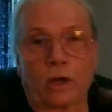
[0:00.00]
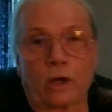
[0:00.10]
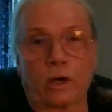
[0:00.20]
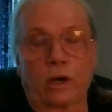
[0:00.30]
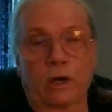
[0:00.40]

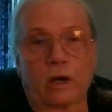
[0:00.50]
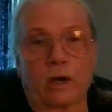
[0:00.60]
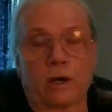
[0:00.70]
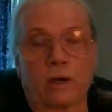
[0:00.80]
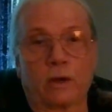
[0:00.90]

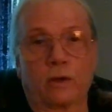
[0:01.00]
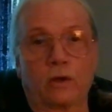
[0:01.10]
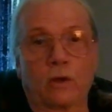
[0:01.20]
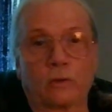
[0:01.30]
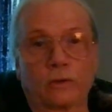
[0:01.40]
uh,
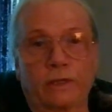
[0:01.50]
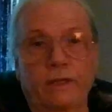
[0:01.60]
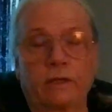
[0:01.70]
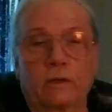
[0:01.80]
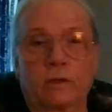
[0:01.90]
no
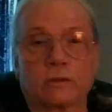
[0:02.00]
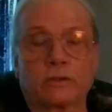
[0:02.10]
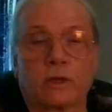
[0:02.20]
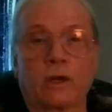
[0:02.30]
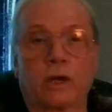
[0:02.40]
leaders,